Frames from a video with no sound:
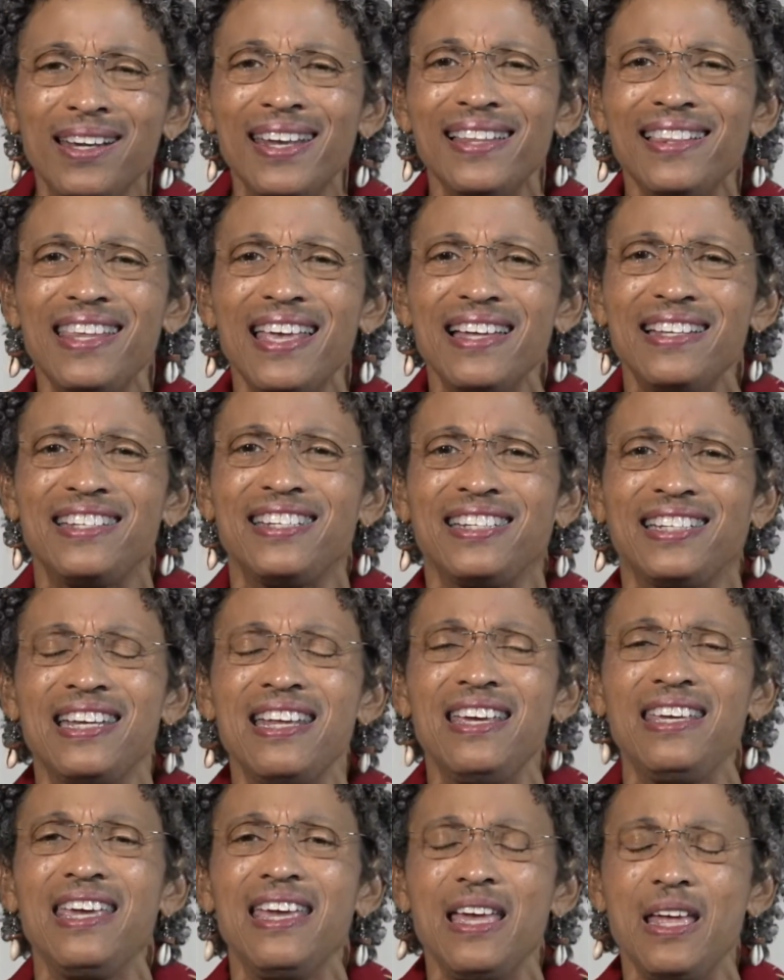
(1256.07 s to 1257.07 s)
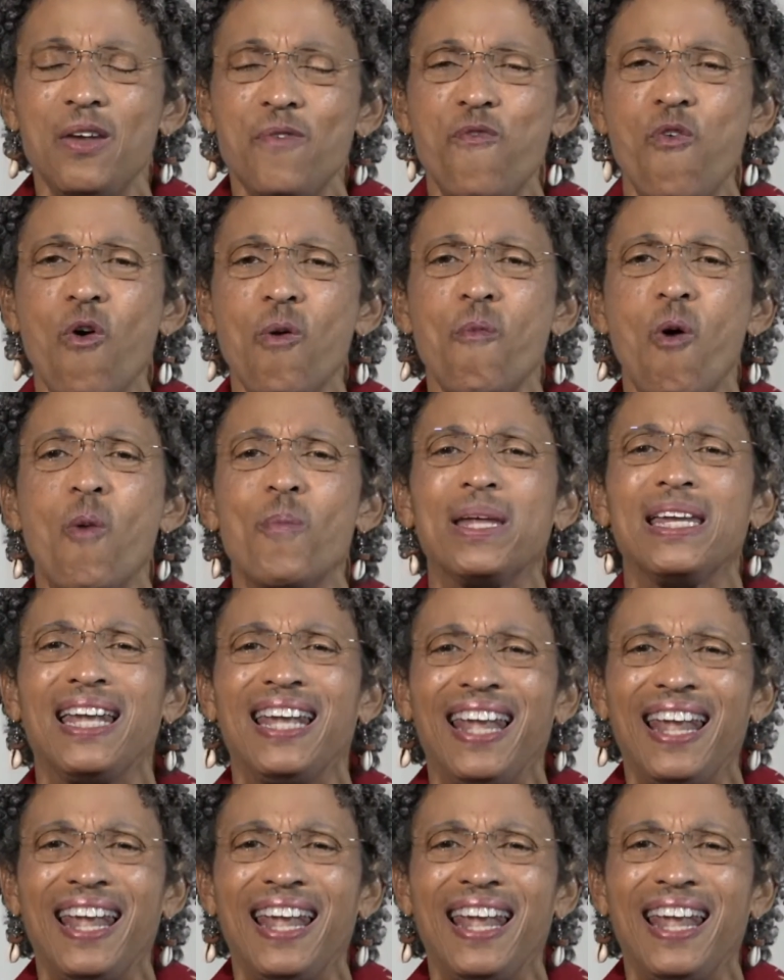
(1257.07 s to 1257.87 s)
Let that sink in for a moment.